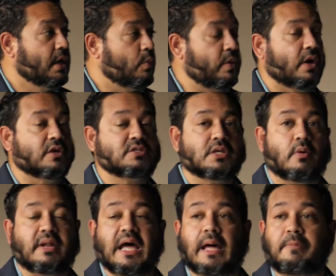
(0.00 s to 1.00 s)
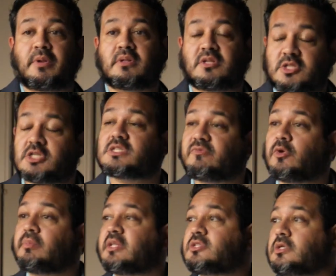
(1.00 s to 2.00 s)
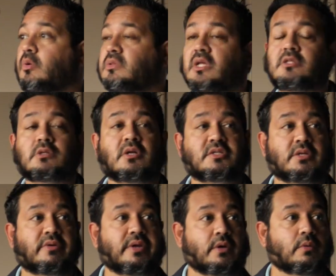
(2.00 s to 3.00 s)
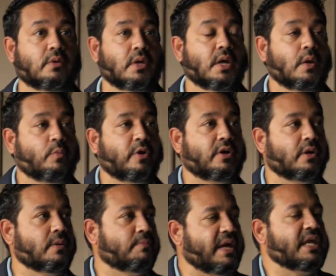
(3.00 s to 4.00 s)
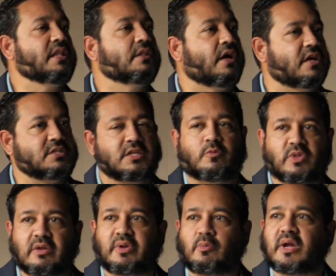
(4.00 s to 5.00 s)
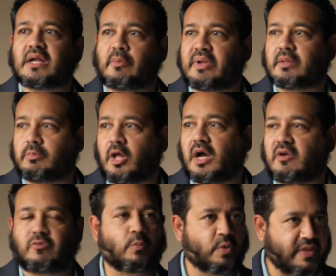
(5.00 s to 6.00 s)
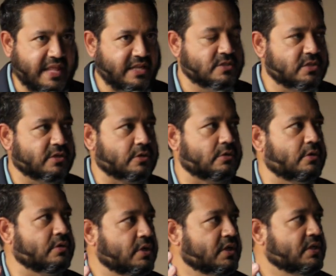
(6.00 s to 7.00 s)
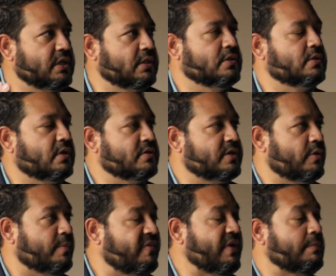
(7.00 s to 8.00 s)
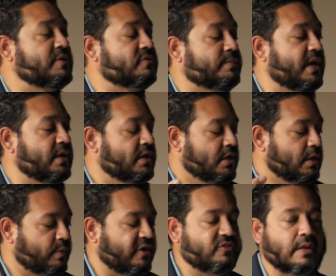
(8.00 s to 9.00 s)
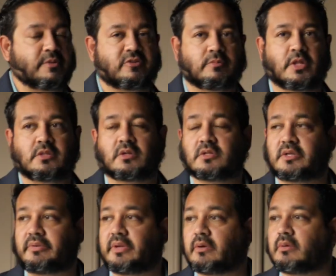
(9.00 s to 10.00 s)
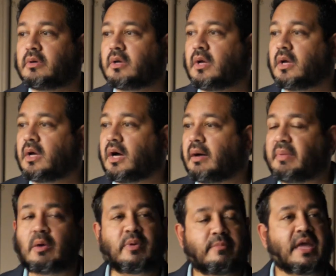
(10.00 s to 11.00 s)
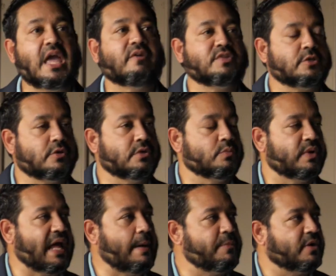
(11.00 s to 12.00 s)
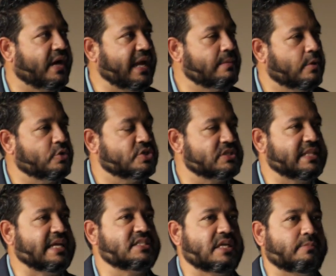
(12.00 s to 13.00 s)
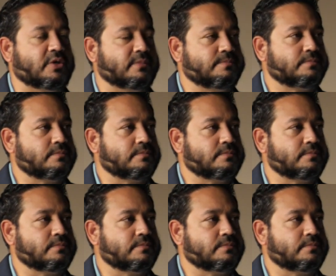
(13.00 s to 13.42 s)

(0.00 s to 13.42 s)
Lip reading: We all saw what happened just a few months ago in London, Ontario, where my in-laws live literally right around the block from where that incident occurred in London, Ontario. My wife's family's from London, Ontario. And we may have heard what happened at IMO just last summer.